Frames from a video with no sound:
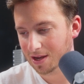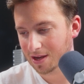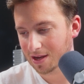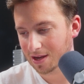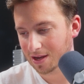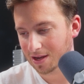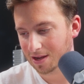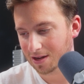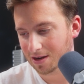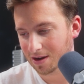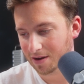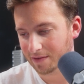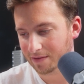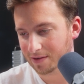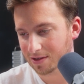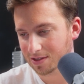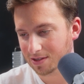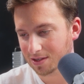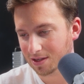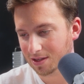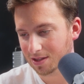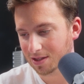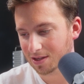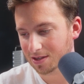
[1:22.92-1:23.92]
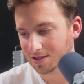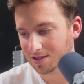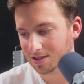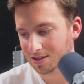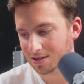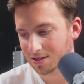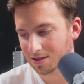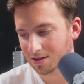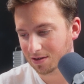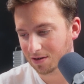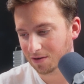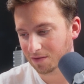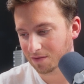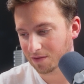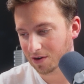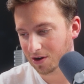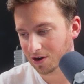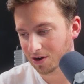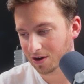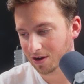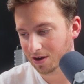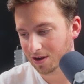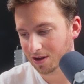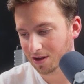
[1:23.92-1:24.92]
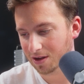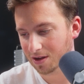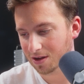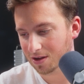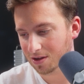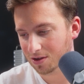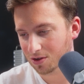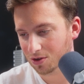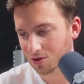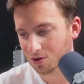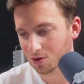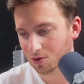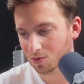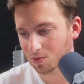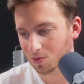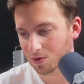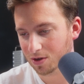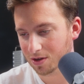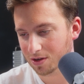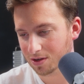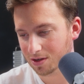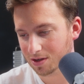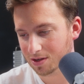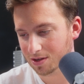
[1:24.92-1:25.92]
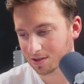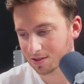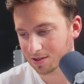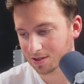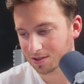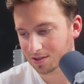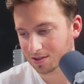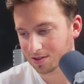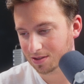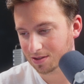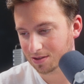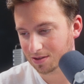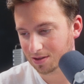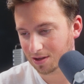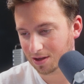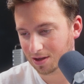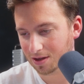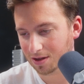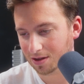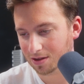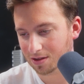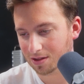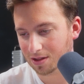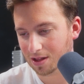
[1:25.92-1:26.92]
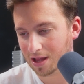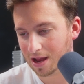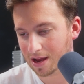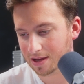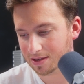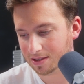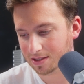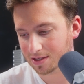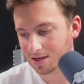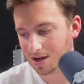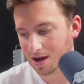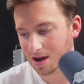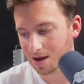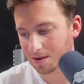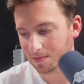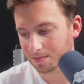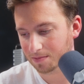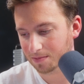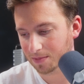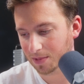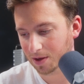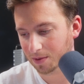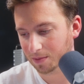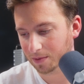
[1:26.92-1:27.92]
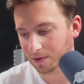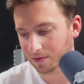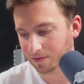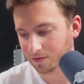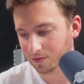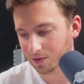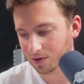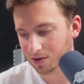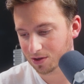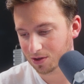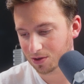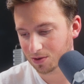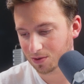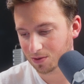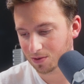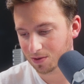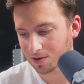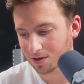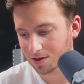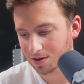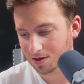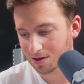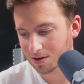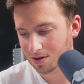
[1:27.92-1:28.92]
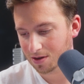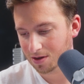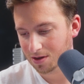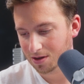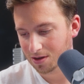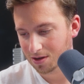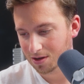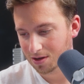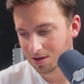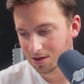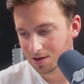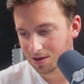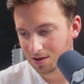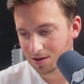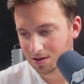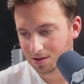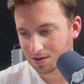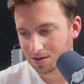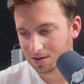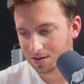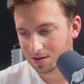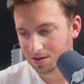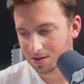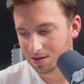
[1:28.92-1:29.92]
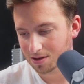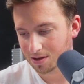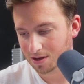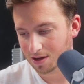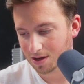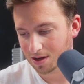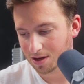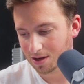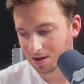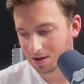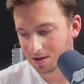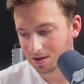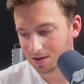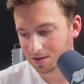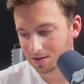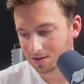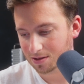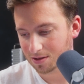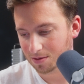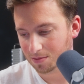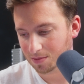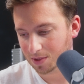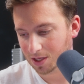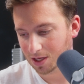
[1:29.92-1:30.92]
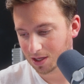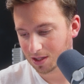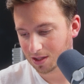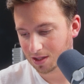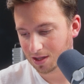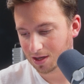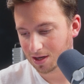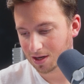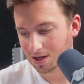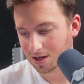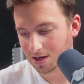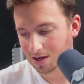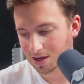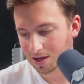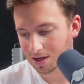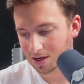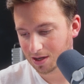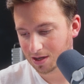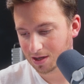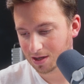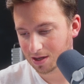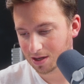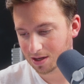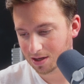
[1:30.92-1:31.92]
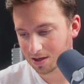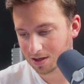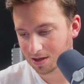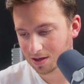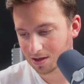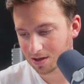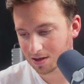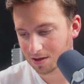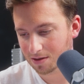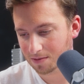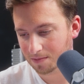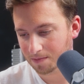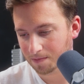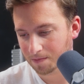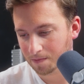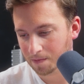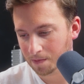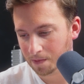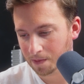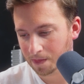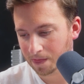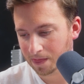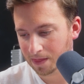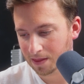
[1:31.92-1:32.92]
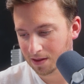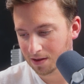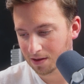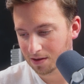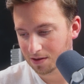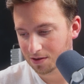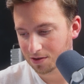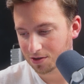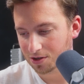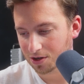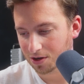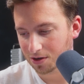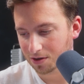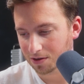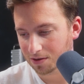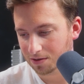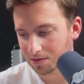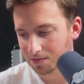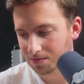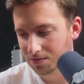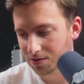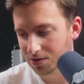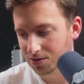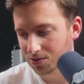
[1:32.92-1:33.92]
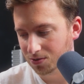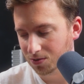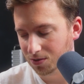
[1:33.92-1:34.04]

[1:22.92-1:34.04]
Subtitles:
And obviously this isn't a very good one because it's like a glass top. Maybe if we do something like, sure, this